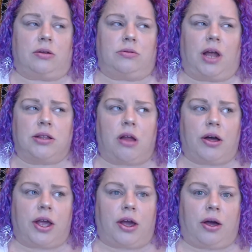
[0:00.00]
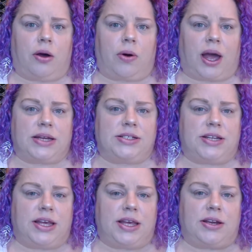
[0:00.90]
Not long ago, I
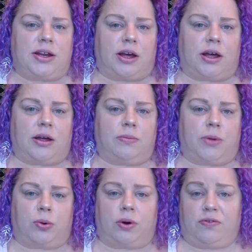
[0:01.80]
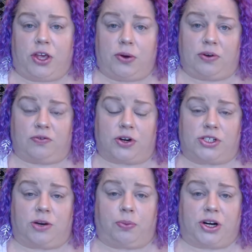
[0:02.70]
did a review and first
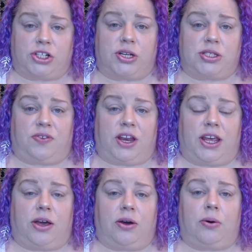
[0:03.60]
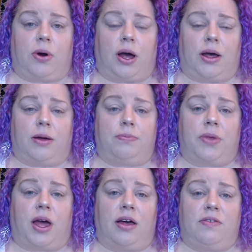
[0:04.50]
impressions video
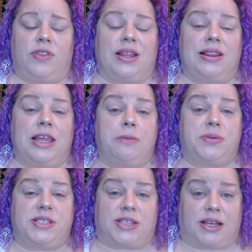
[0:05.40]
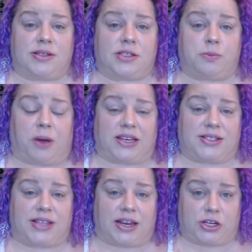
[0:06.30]
of the LipSense by
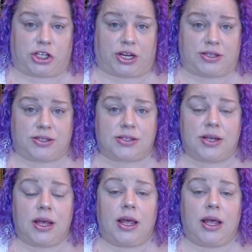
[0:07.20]
SeneGence